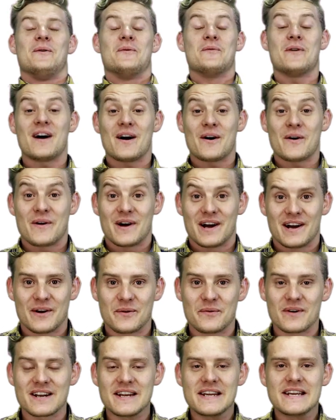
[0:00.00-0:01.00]
Wow,
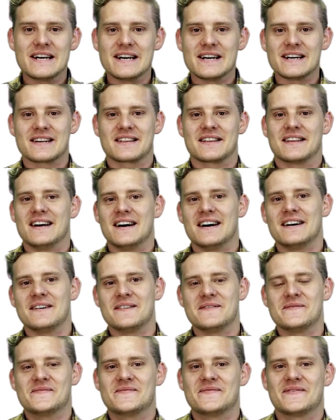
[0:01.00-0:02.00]
what a year.
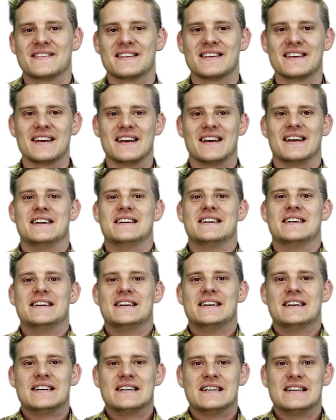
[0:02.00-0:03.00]
Um,
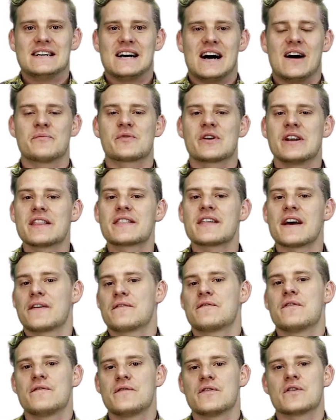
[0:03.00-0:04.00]
I'm really
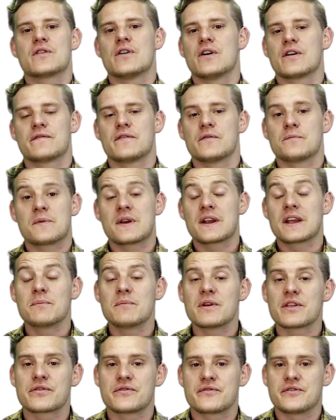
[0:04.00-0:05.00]
thankful for God for bringing
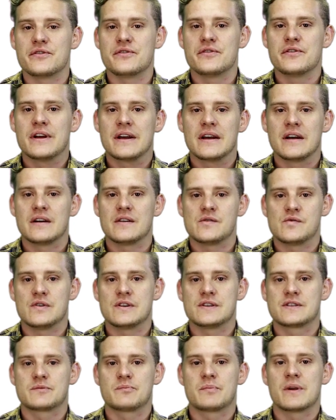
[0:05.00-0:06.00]
me through
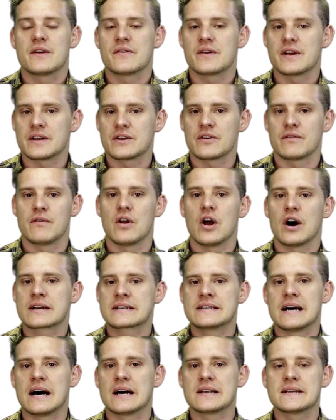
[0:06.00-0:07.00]
this period of
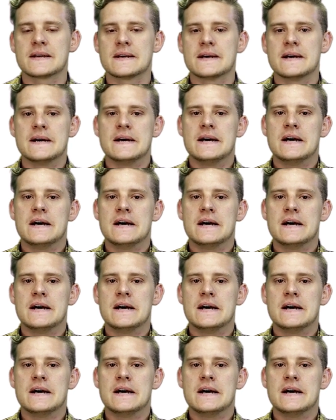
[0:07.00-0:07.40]
lockdown.